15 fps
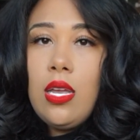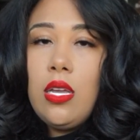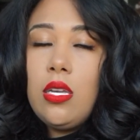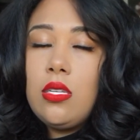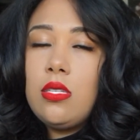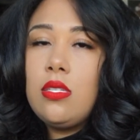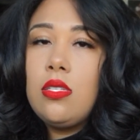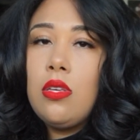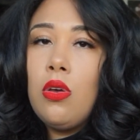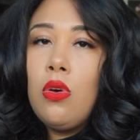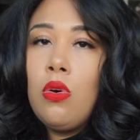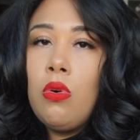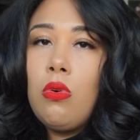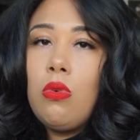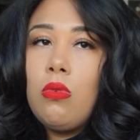is
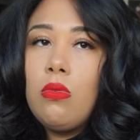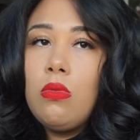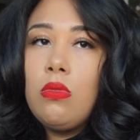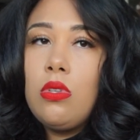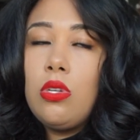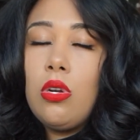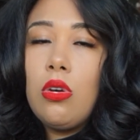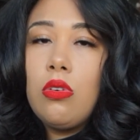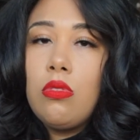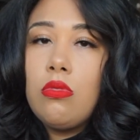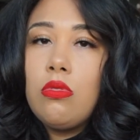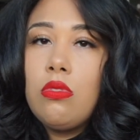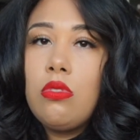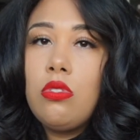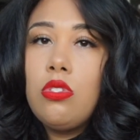so, you know,
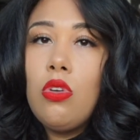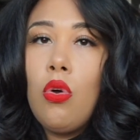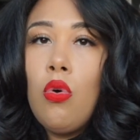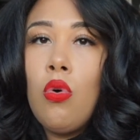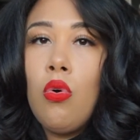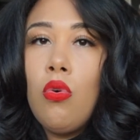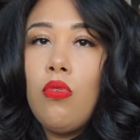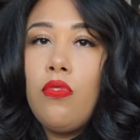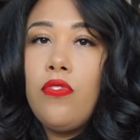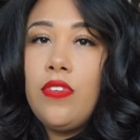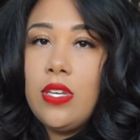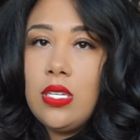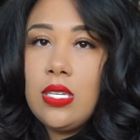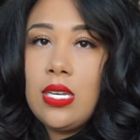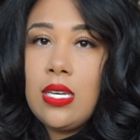soul
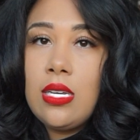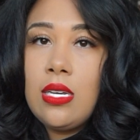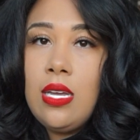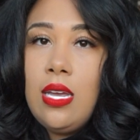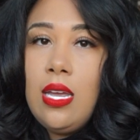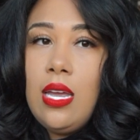filling,